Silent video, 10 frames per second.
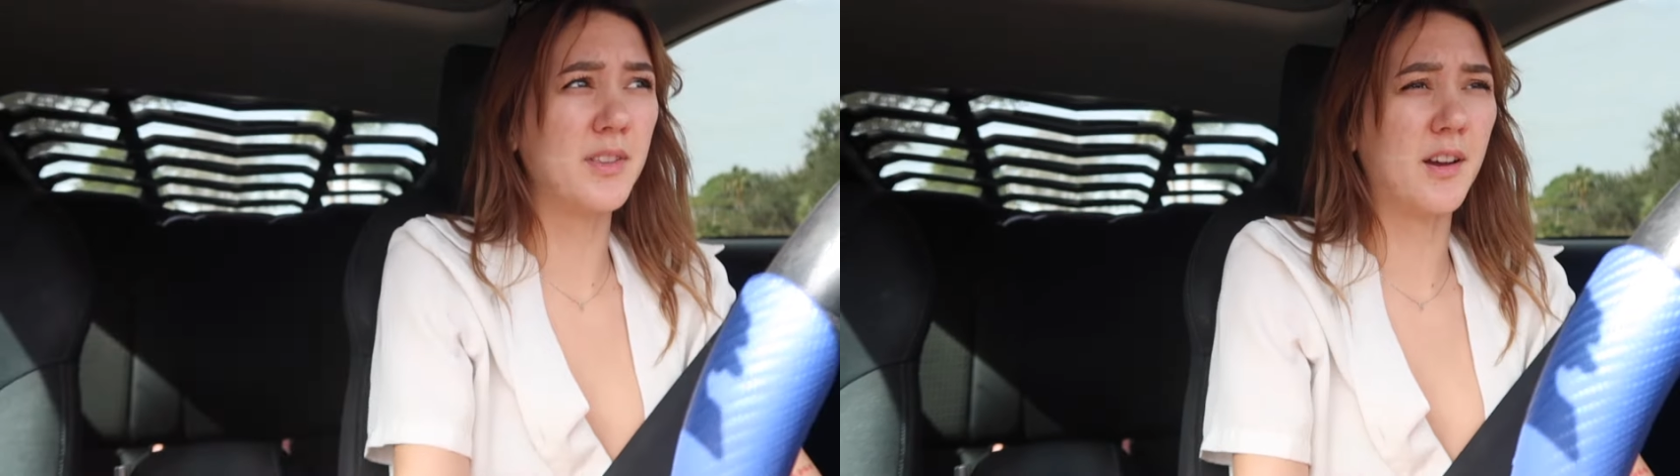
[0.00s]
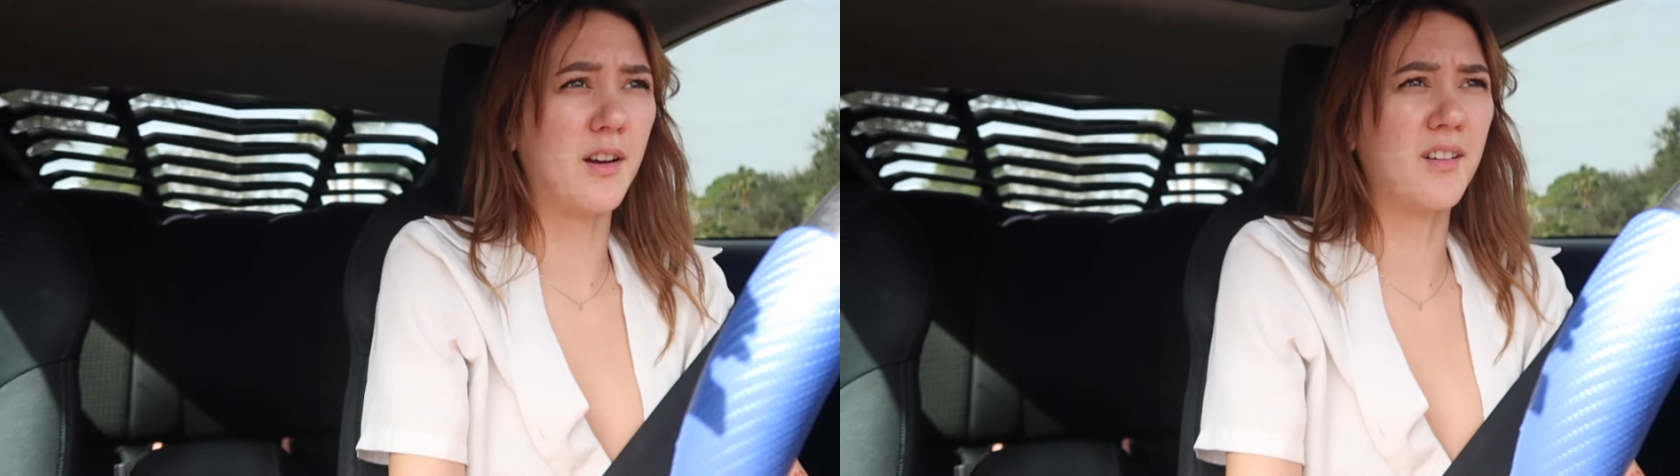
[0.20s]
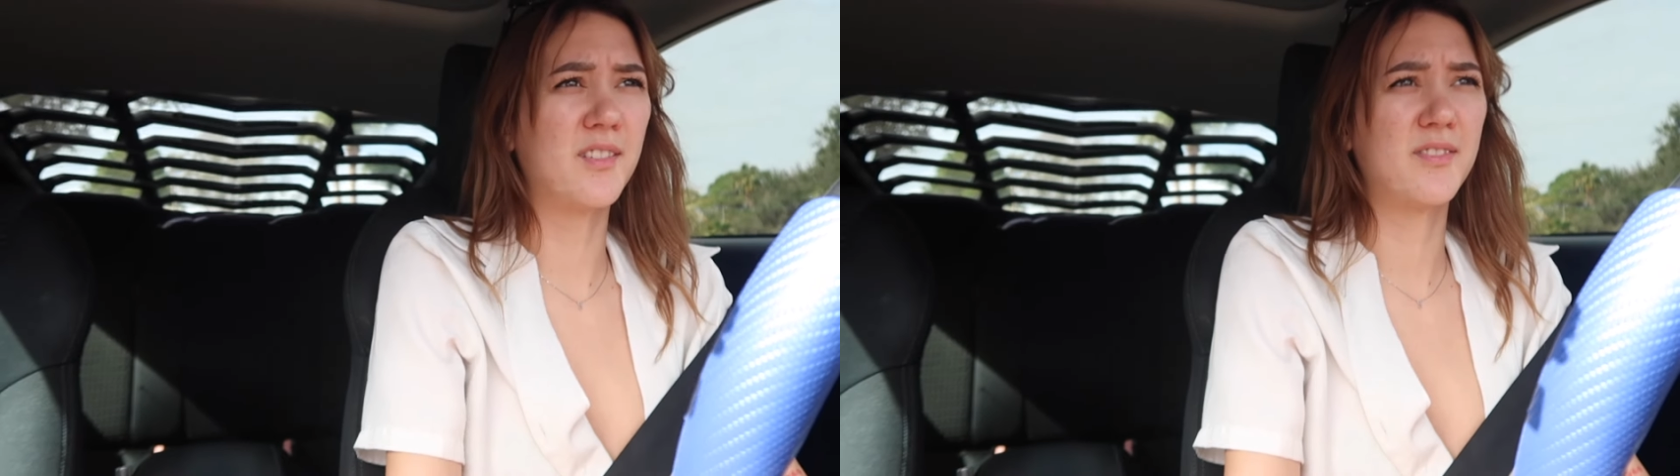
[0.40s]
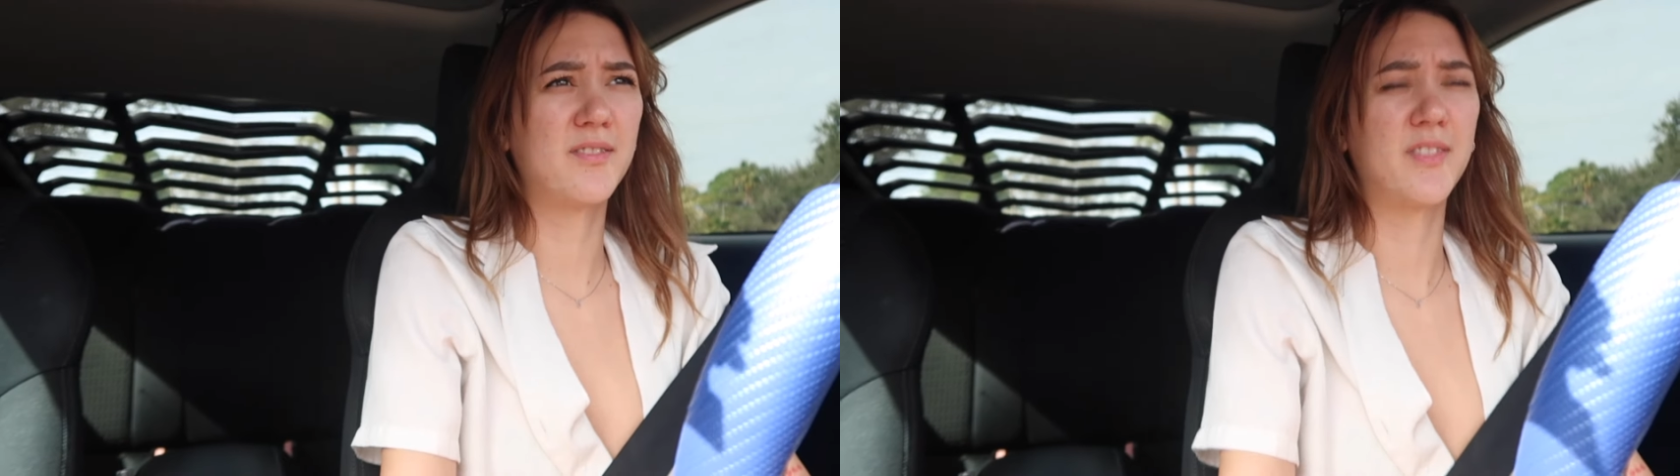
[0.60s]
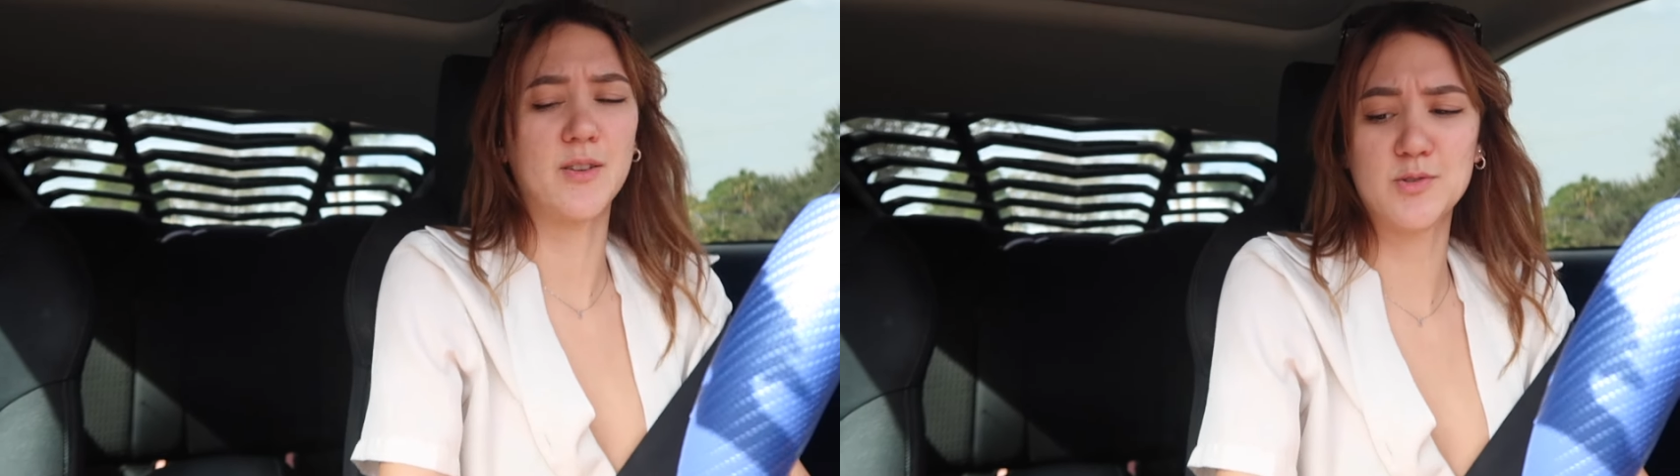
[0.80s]
there.
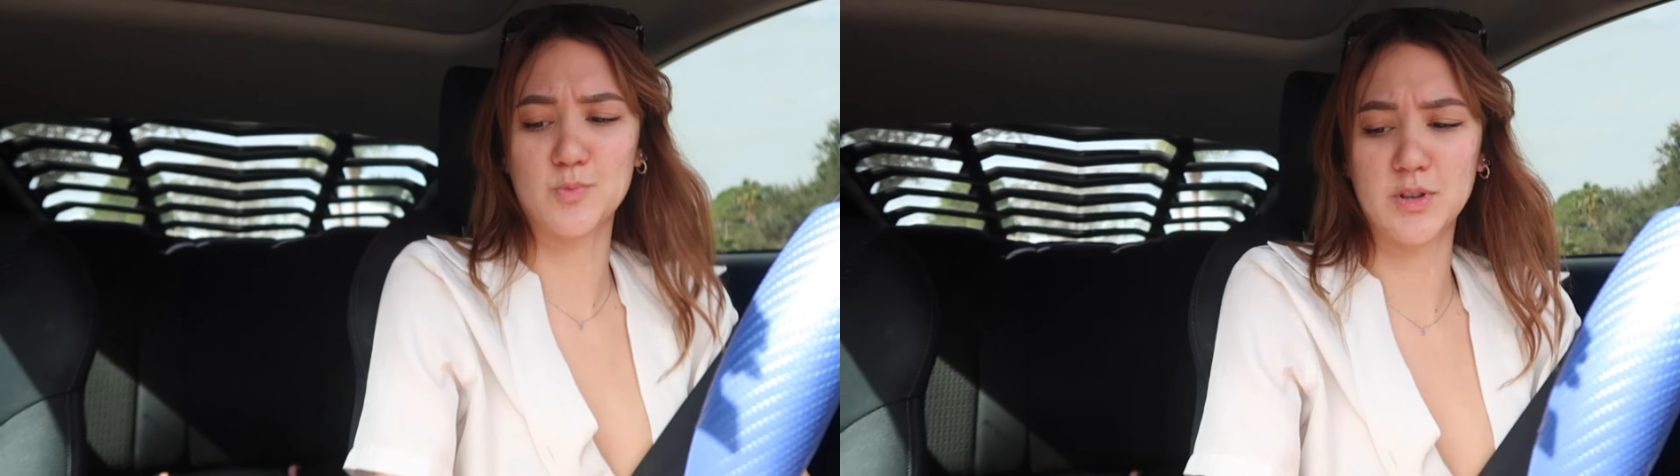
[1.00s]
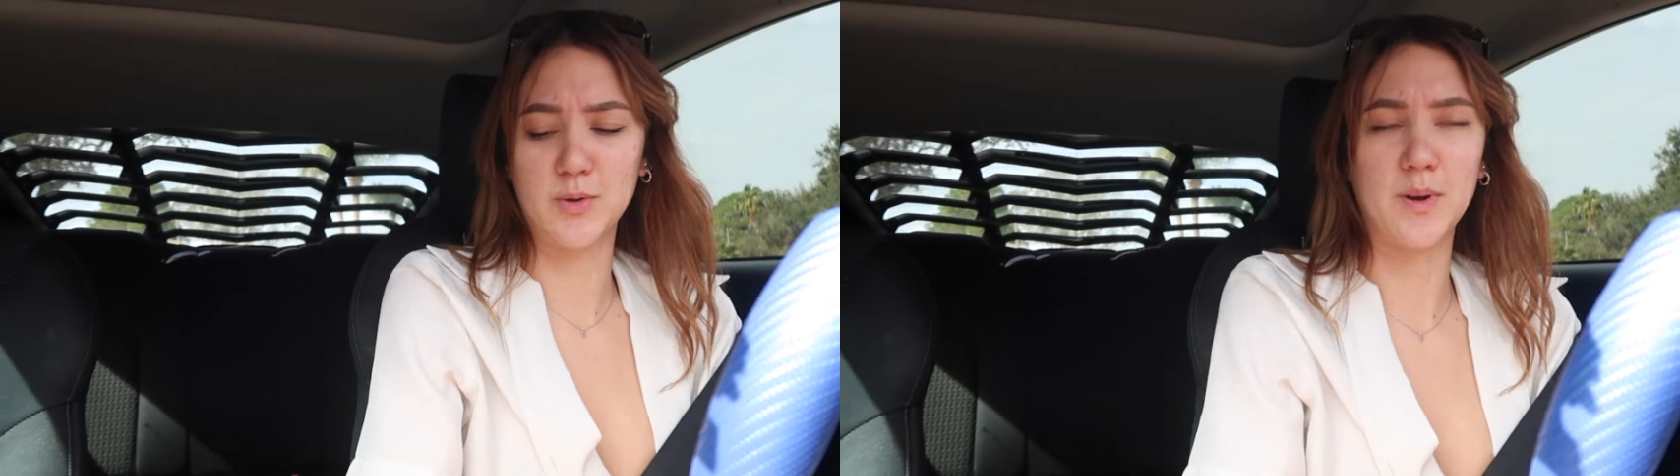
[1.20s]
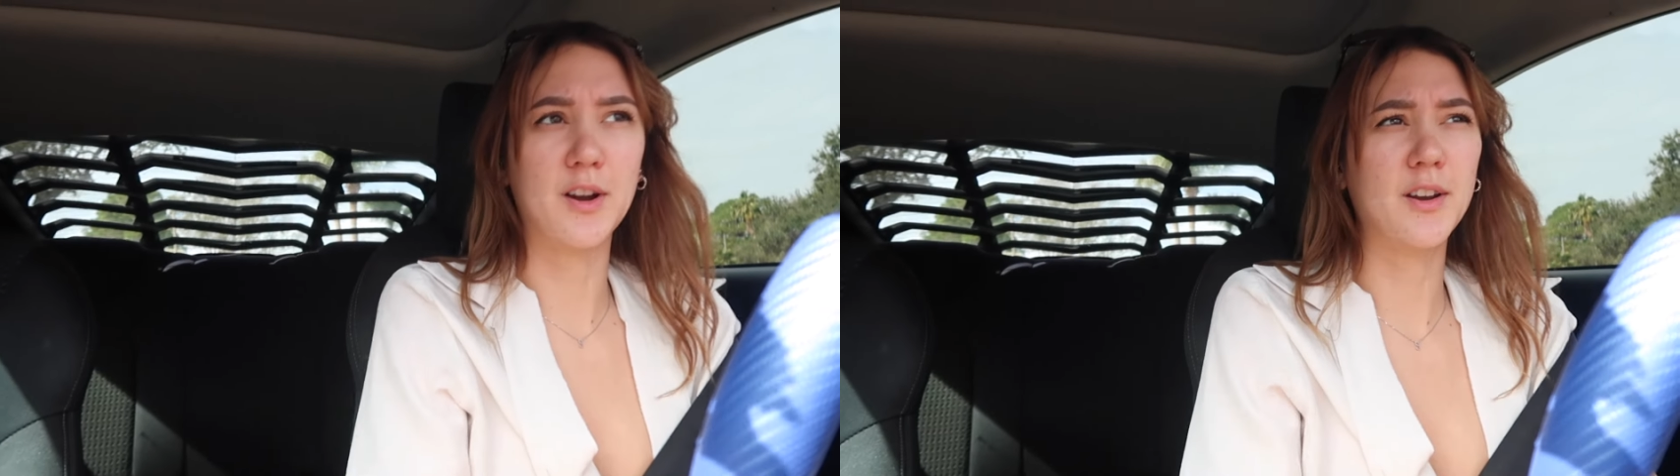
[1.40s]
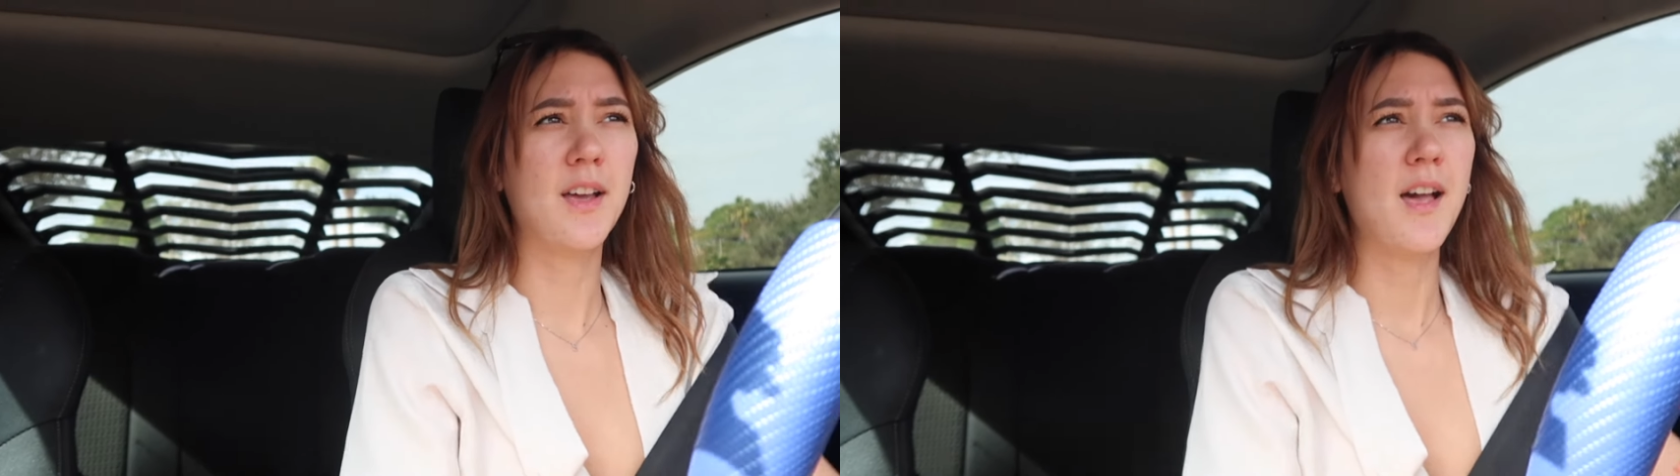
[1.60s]
That was really weird.